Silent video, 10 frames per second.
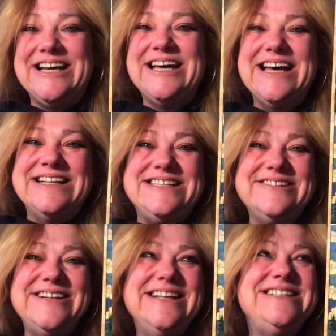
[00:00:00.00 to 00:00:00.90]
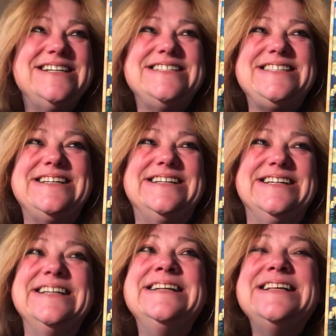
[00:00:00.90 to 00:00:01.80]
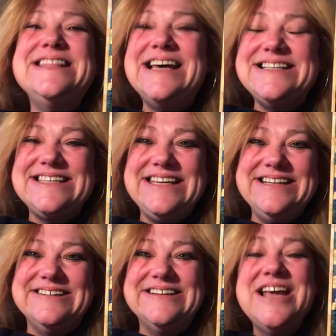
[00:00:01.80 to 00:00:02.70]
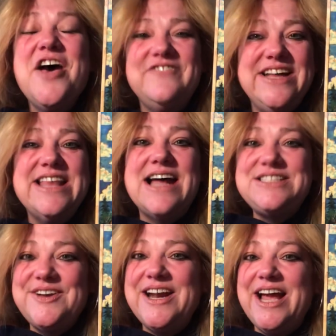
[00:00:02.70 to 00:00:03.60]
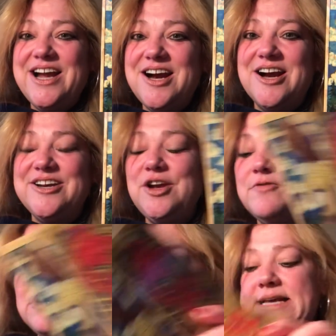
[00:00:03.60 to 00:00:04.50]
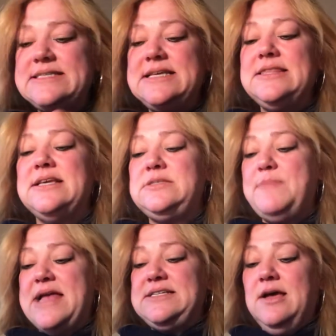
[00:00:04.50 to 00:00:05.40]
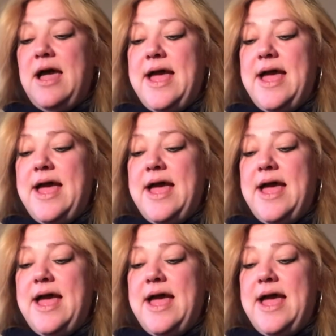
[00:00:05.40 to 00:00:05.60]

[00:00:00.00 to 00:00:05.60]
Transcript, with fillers: that's what I just heard. That's cute. But that's what I heard. You're releasing this mental